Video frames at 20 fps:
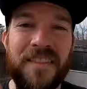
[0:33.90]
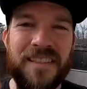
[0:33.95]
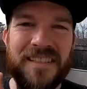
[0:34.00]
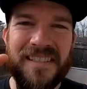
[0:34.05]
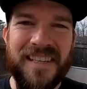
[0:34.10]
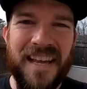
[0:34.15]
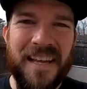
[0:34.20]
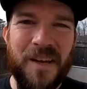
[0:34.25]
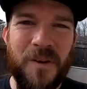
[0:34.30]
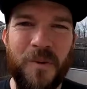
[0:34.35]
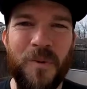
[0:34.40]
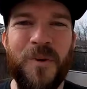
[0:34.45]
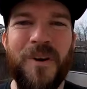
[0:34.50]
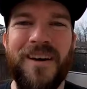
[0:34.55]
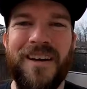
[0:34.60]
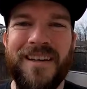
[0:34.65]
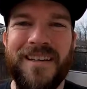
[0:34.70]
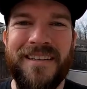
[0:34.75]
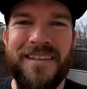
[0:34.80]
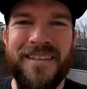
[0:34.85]
The second
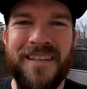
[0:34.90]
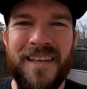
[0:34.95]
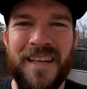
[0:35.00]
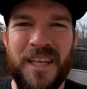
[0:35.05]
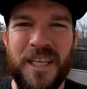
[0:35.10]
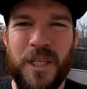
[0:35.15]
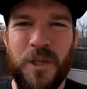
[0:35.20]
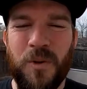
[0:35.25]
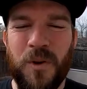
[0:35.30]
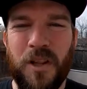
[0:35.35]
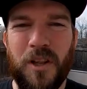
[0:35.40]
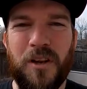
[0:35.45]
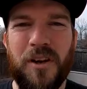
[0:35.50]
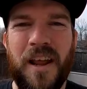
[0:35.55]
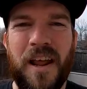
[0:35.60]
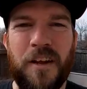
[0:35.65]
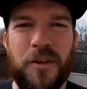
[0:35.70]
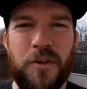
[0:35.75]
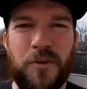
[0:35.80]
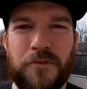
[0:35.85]
one, you want to learn
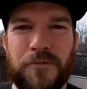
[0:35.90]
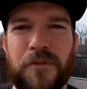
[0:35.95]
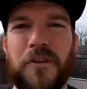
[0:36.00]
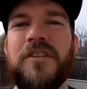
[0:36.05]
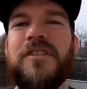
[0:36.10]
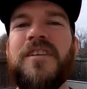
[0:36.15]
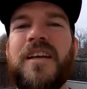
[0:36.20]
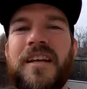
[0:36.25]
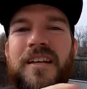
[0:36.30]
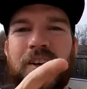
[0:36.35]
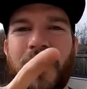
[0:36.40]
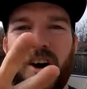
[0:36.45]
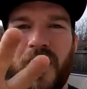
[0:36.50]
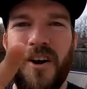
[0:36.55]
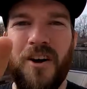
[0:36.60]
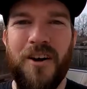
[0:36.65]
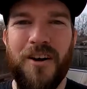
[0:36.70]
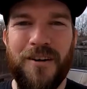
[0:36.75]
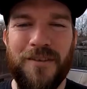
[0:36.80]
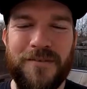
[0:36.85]
how to do frontside
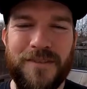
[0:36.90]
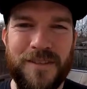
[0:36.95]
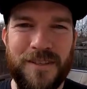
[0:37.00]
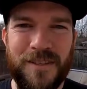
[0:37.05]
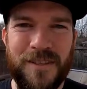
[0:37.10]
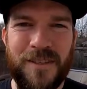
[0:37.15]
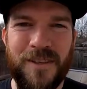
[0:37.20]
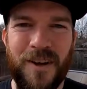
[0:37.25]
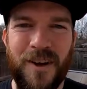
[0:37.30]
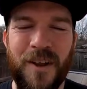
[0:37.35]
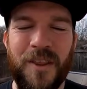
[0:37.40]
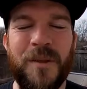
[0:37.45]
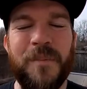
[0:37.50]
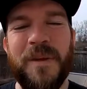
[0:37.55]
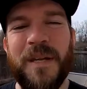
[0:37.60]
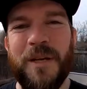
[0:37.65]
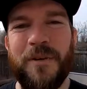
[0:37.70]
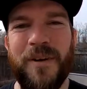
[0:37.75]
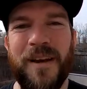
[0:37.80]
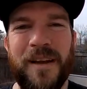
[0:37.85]
carves on the
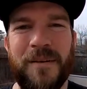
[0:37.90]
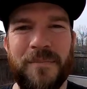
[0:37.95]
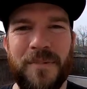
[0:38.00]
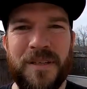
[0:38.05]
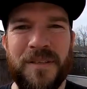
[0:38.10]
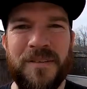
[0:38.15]
mini ramp.